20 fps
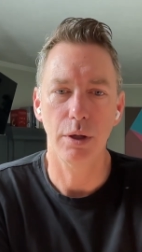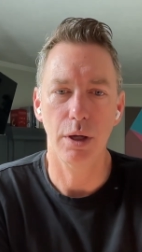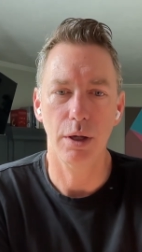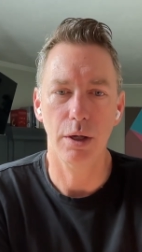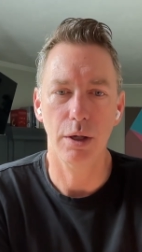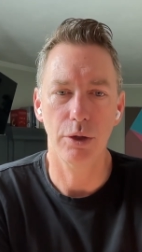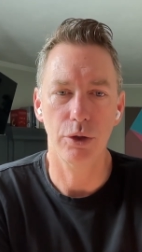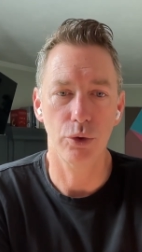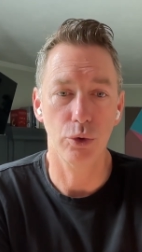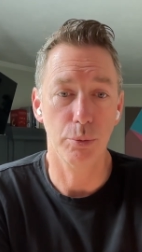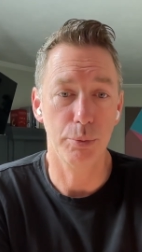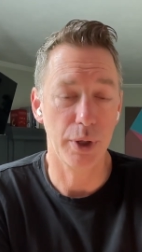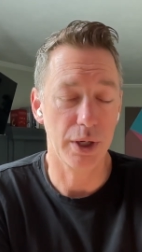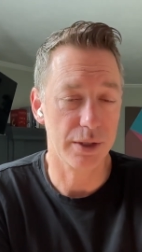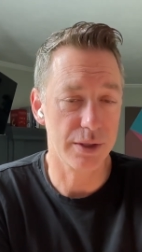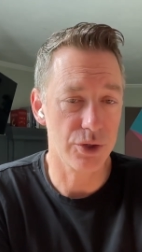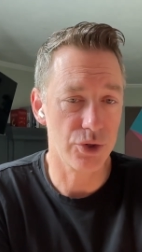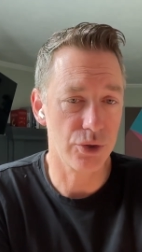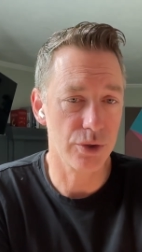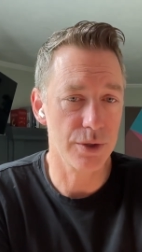uh, your
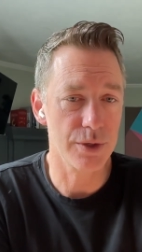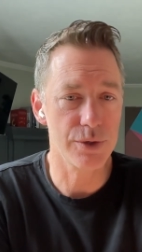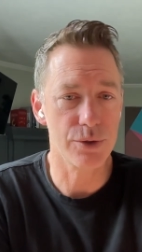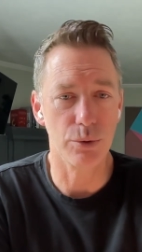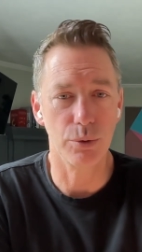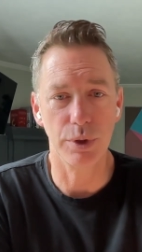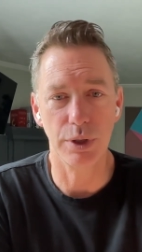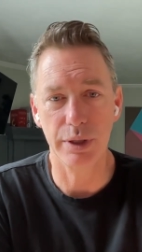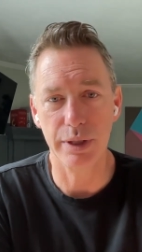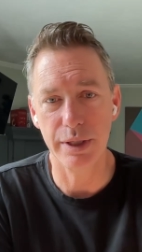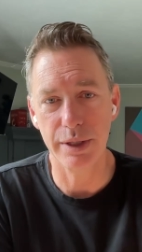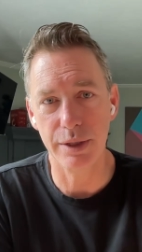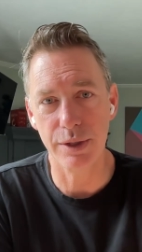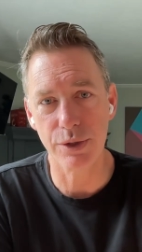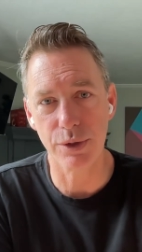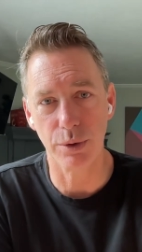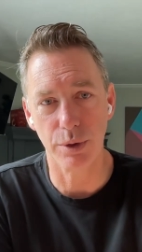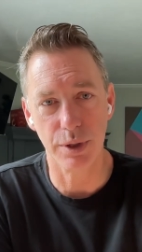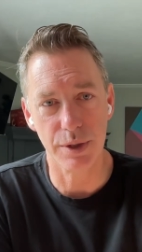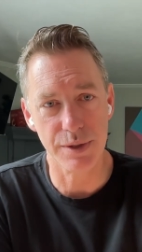practitioners or the
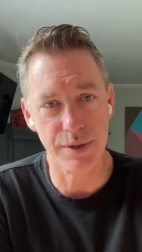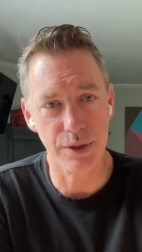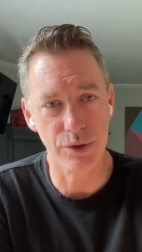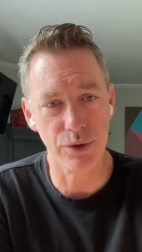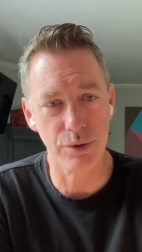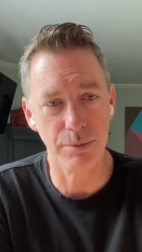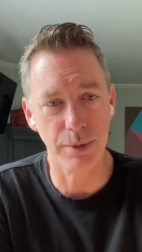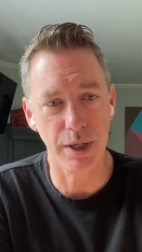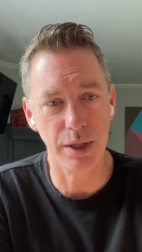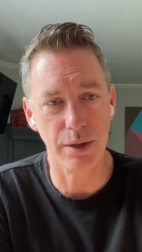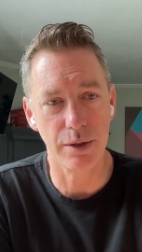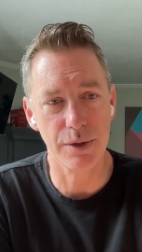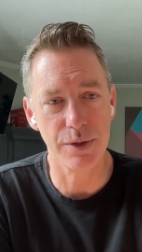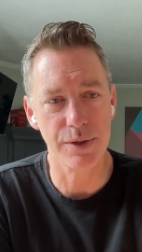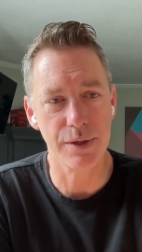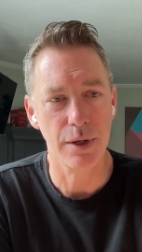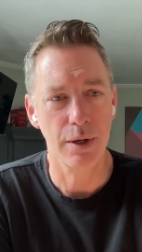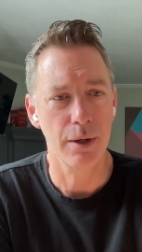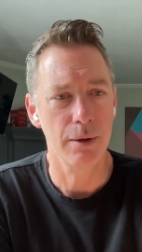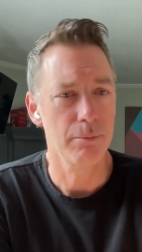leaders or the decision
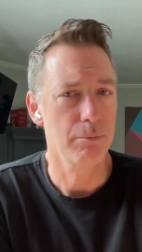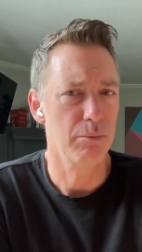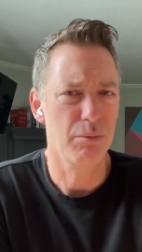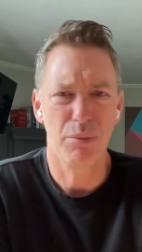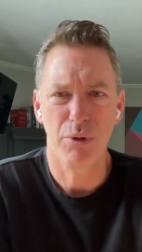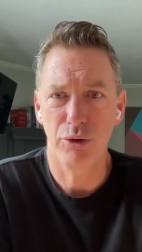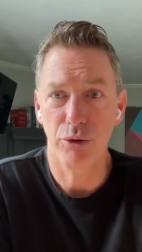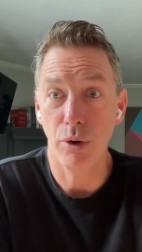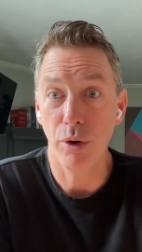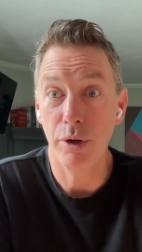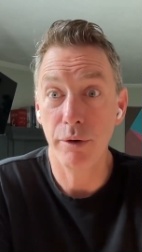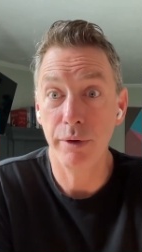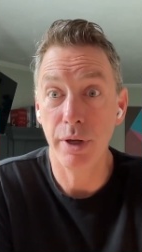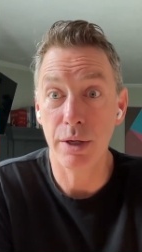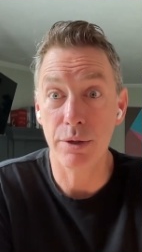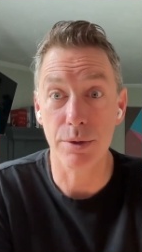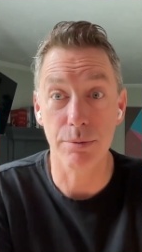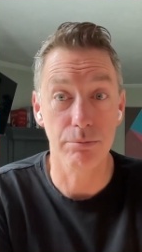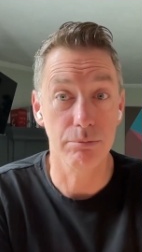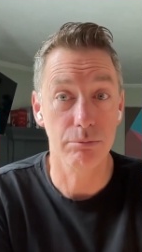makers through an
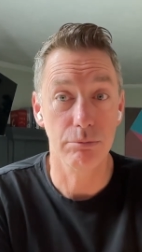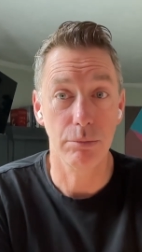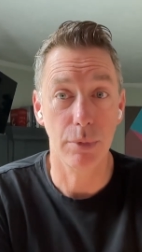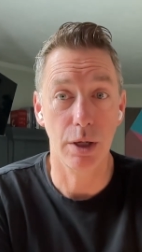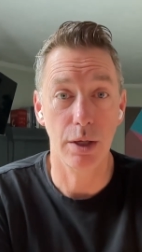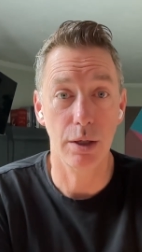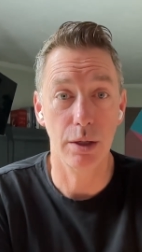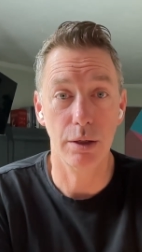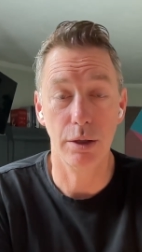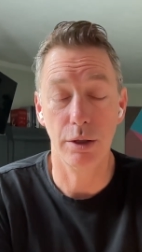event. Uh,